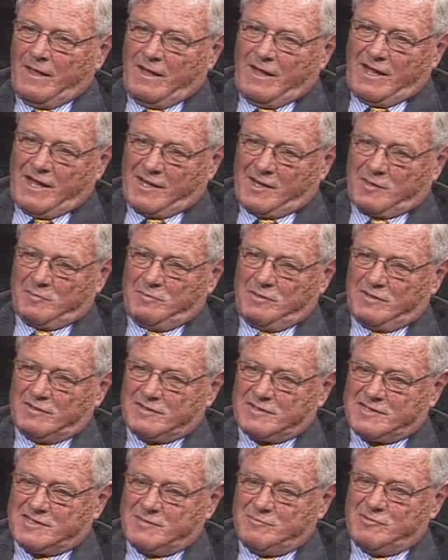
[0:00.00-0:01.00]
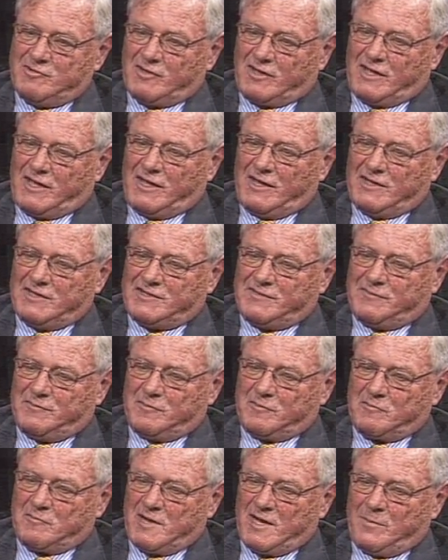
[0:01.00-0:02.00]
I could build a similar case
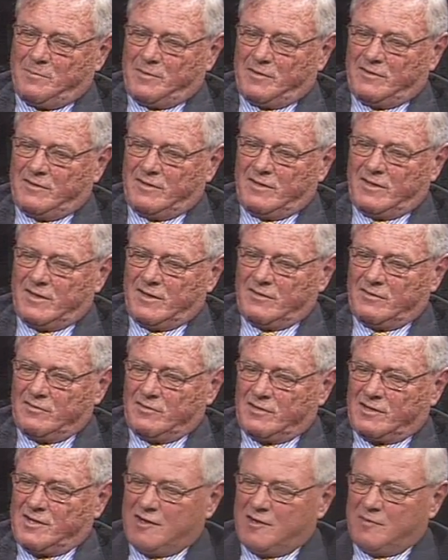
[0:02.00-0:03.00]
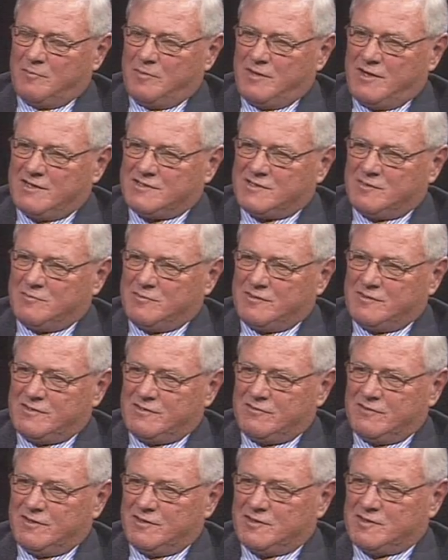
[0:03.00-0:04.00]
for wrapping together composite
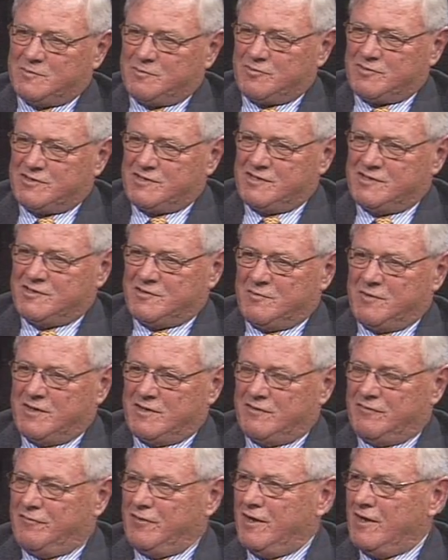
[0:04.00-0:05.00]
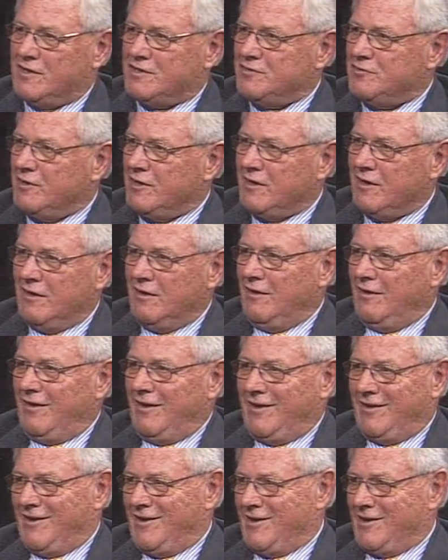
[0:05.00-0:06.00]
materials, precision manufacturing,
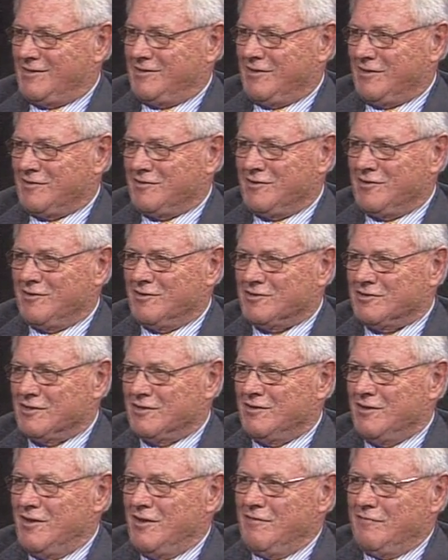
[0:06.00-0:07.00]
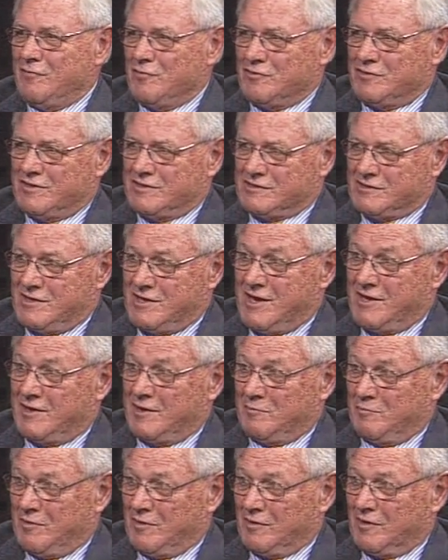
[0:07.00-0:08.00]
and high technology for design
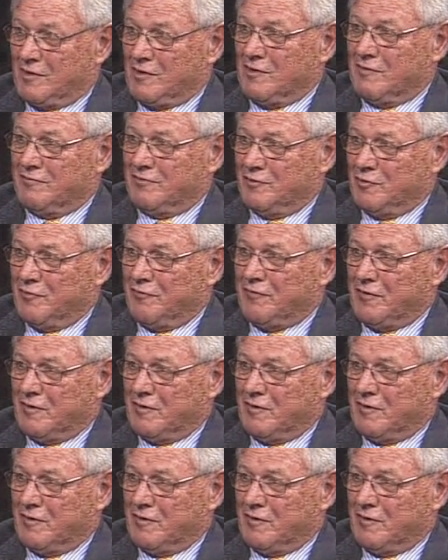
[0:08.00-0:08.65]
and building of new